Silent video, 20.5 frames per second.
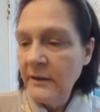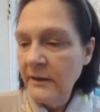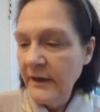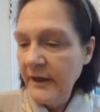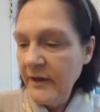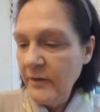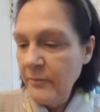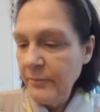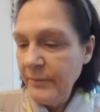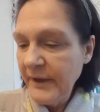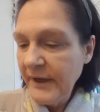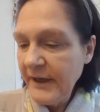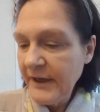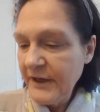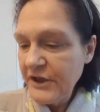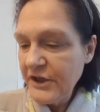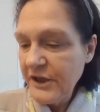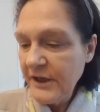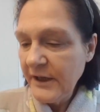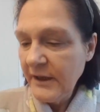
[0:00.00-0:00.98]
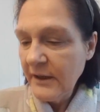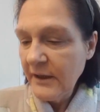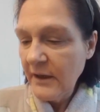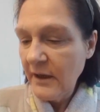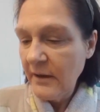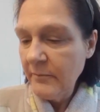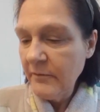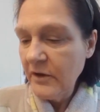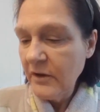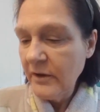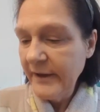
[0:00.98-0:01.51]
in Peachy,
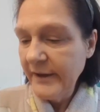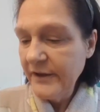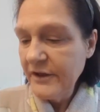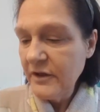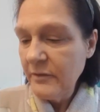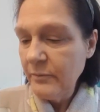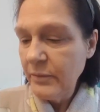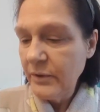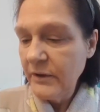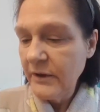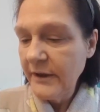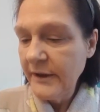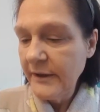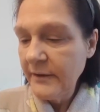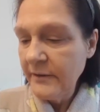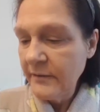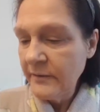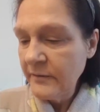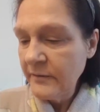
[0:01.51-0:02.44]
I'm going to put